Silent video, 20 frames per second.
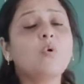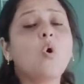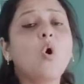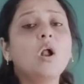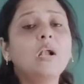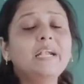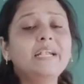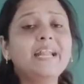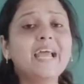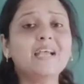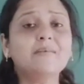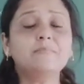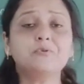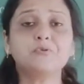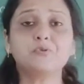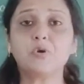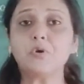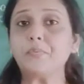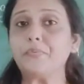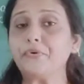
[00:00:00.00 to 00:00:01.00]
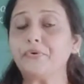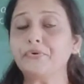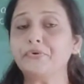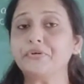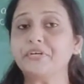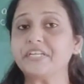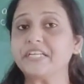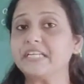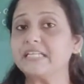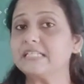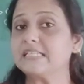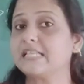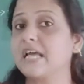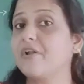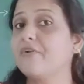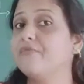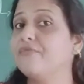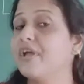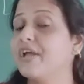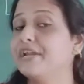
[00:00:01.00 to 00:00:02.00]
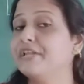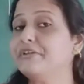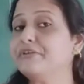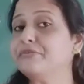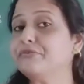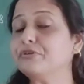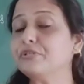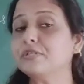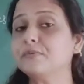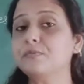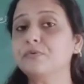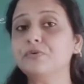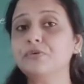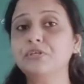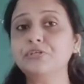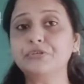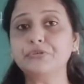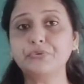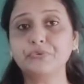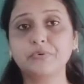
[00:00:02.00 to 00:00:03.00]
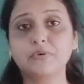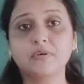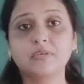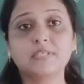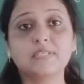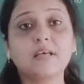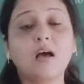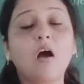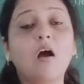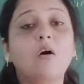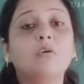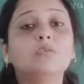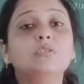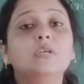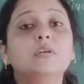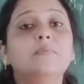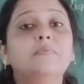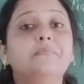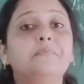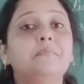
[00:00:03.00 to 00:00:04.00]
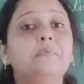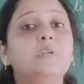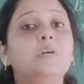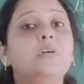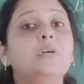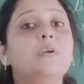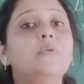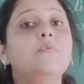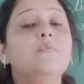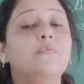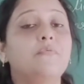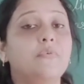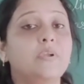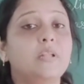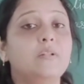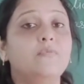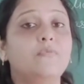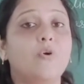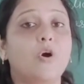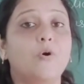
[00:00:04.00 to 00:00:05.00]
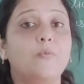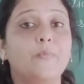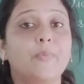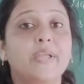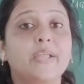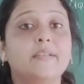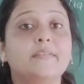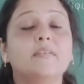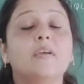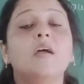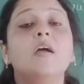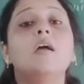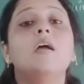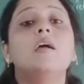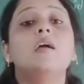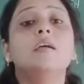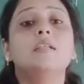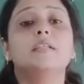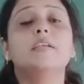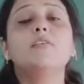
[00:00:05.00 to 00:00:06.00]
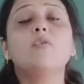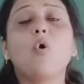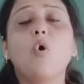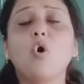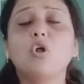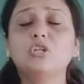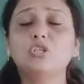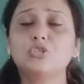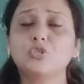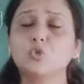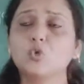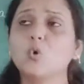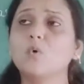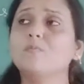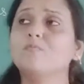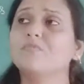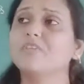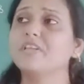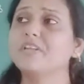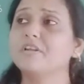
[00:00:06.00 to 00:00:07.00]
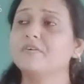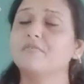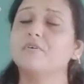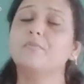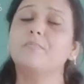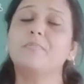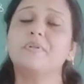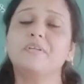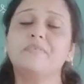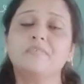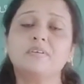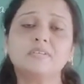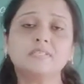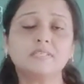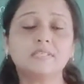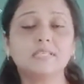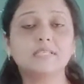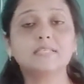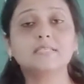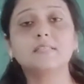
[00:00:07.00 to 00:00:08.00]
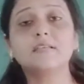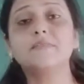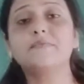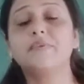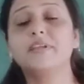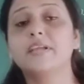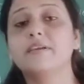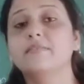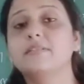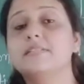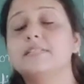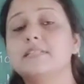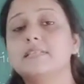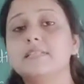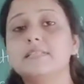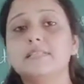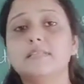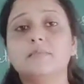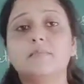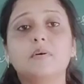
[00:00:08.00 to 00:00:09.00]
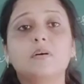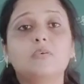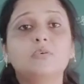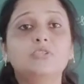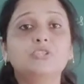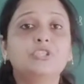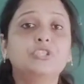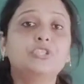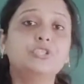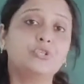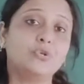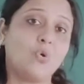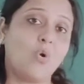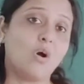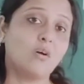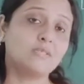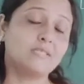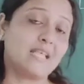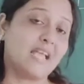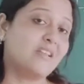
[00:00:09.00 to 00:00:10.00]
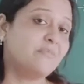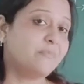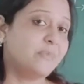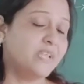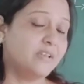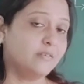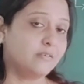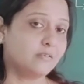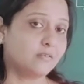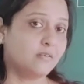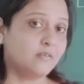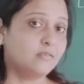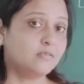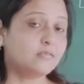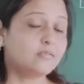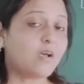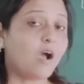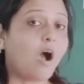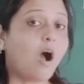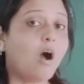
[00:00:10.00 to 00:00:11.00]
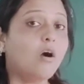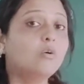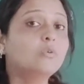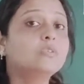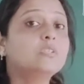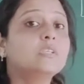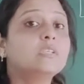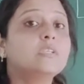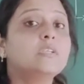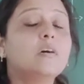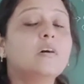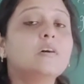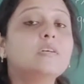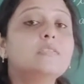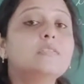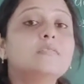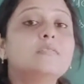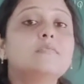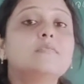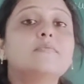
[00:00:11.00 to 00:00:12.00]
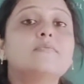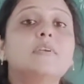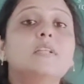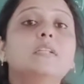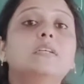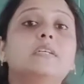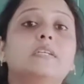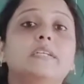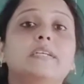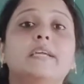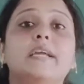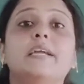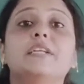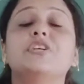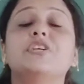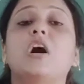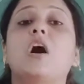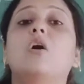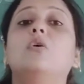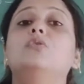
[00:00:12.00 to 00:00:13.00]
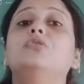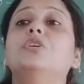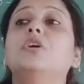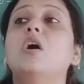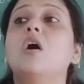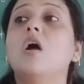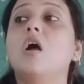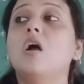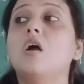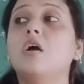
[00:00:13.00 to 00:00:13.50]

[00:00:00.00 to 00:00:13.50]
All types of nutrients are very useful to us, how the blood will formate. And also in our previous session we have discussed about the rocks and minerals, how the dust will create, how the